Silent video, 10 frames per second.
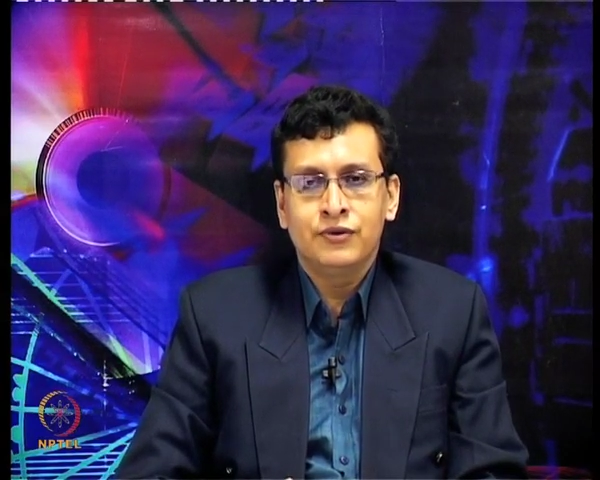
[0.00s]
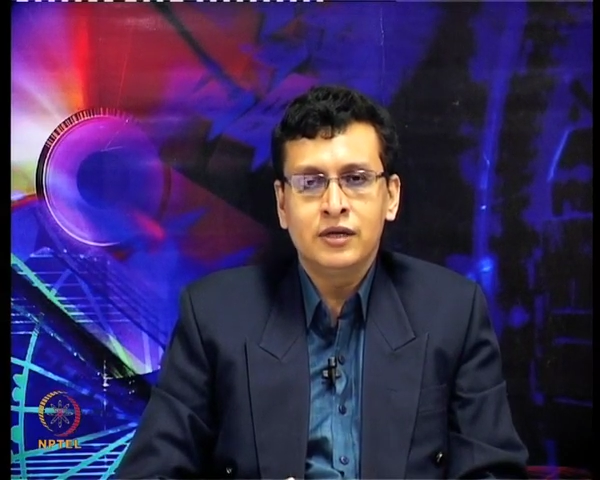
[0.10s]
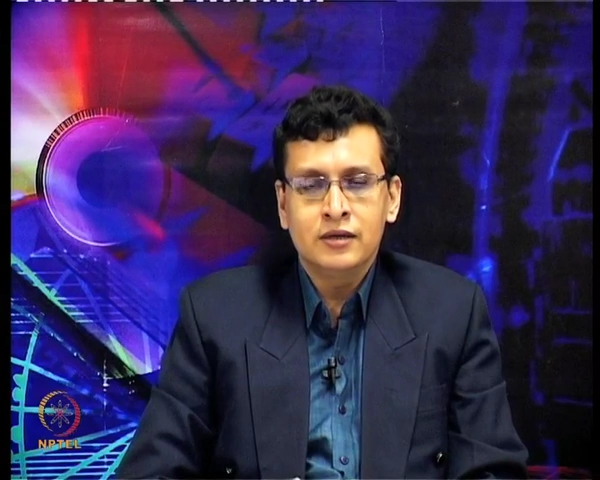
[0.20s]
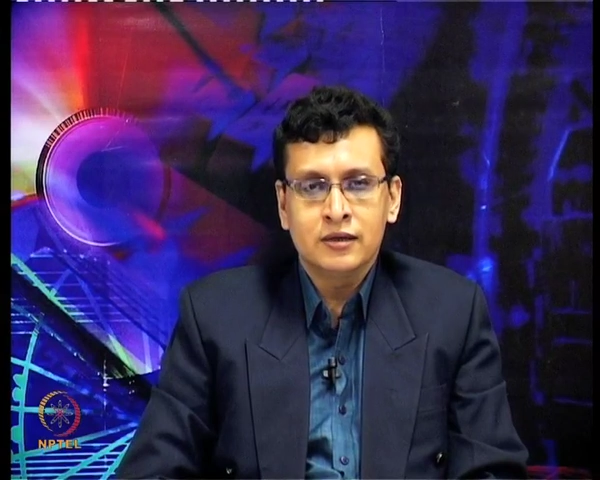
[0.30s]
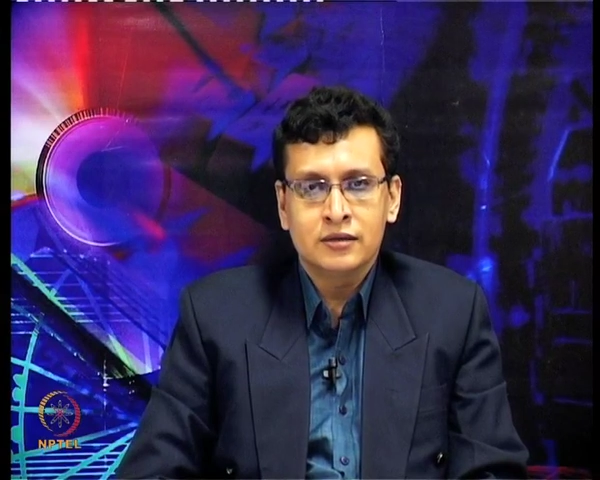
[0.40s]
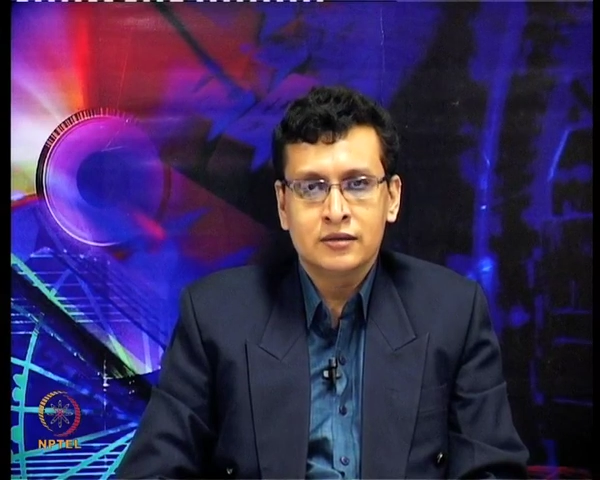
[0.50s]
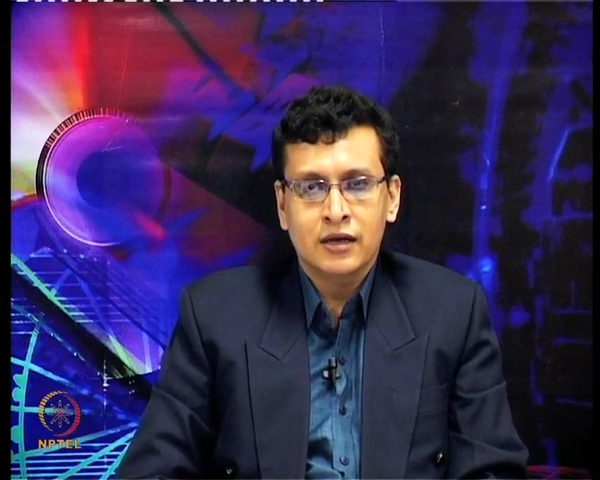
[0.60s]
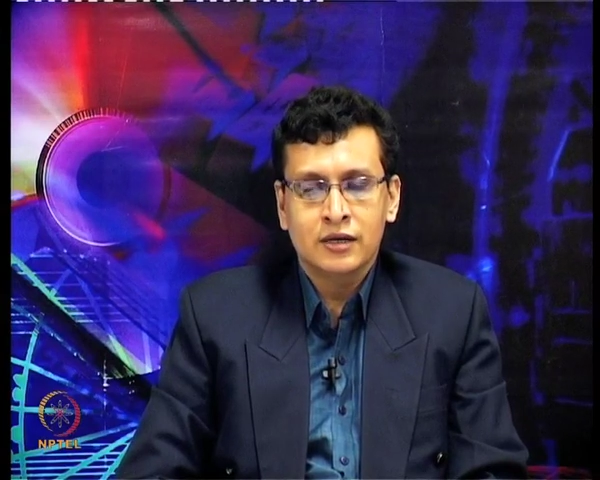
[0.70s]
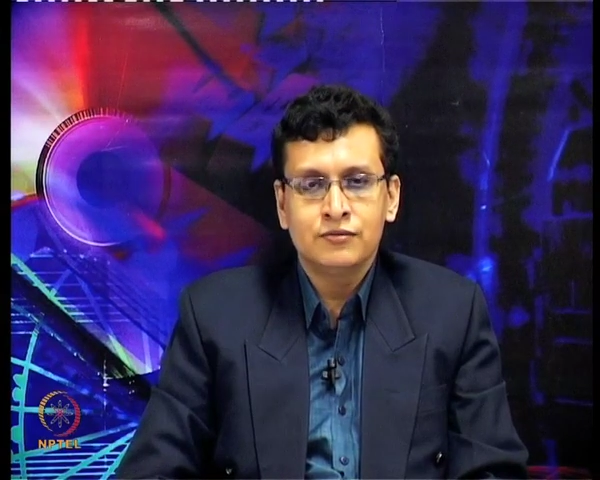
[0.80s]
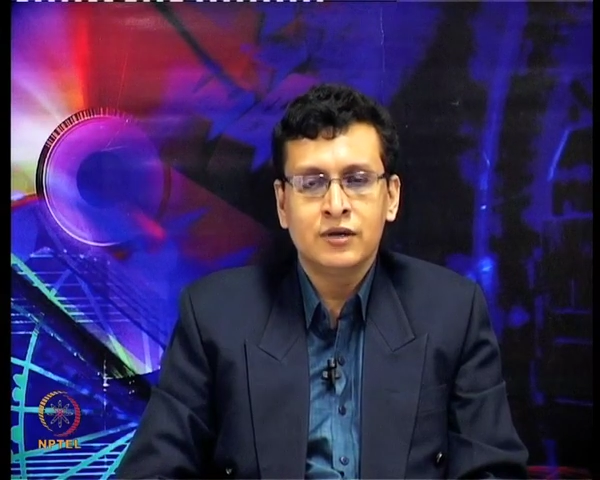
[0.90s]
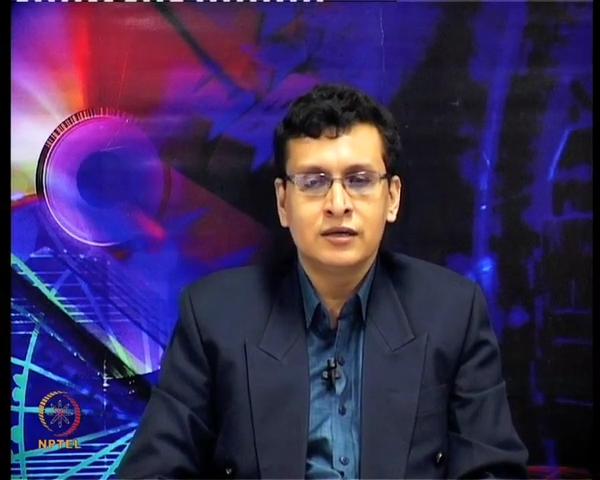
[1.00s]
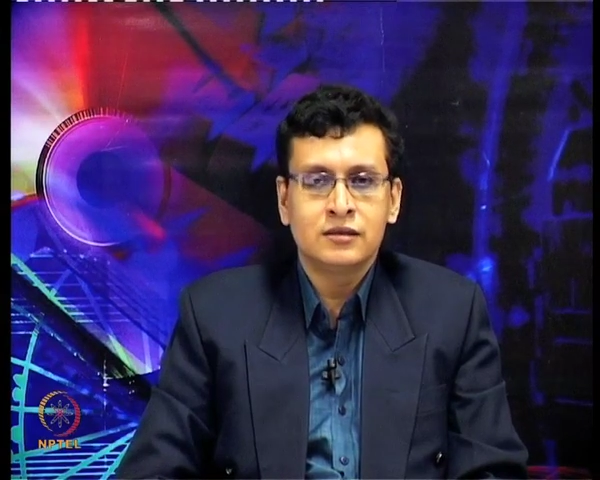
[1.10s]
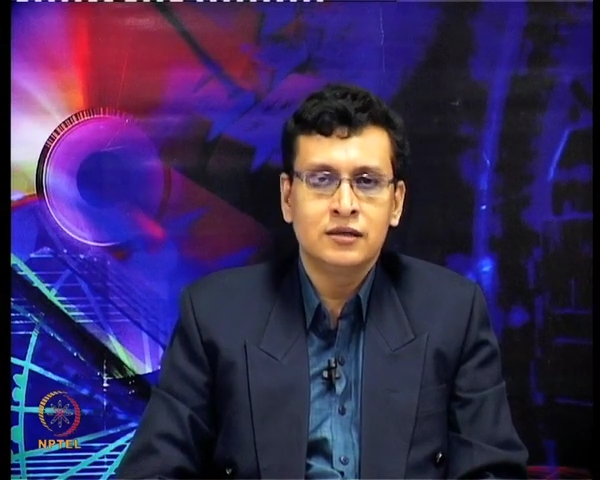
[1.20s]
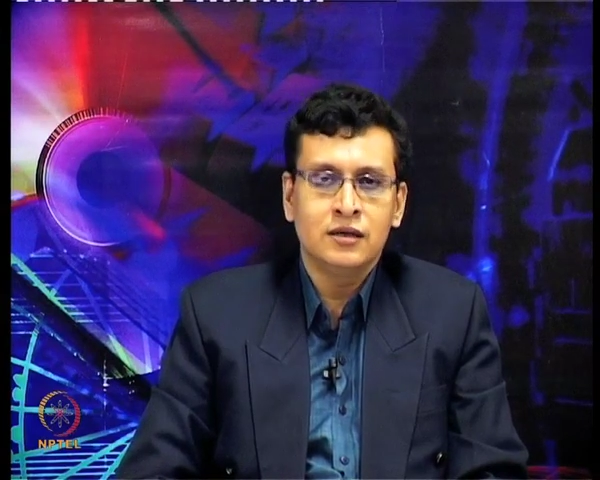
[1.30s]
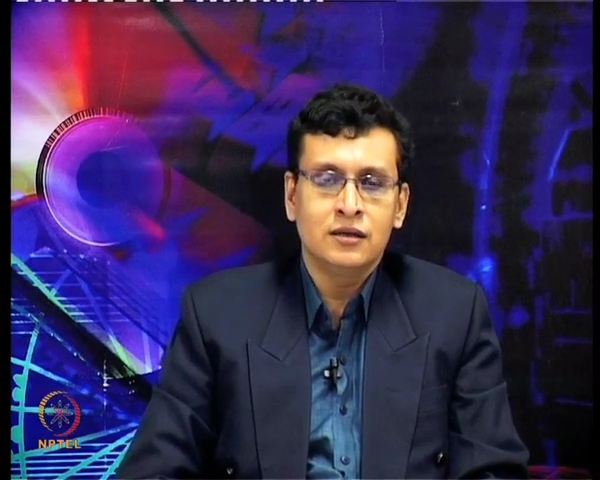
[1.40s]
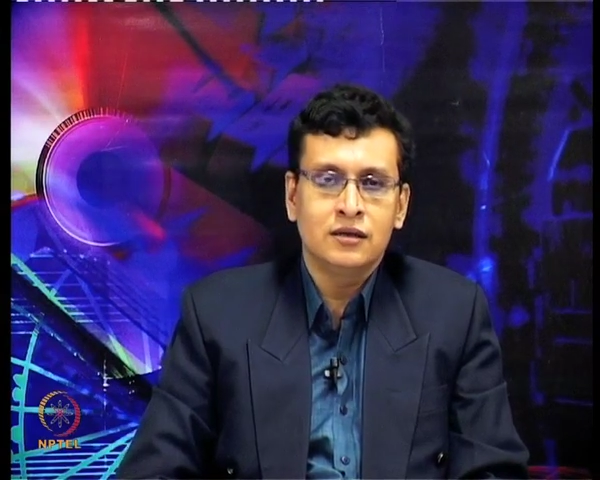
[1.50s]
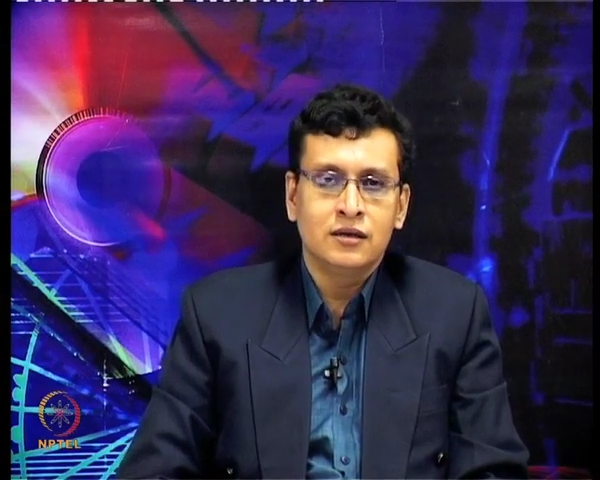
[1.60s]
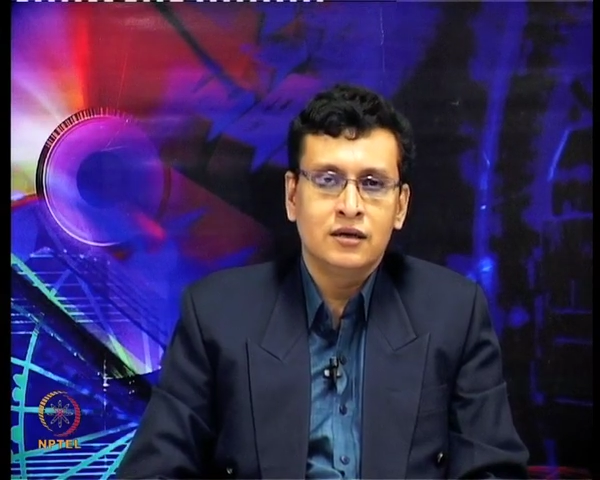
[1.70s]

filters as we had seen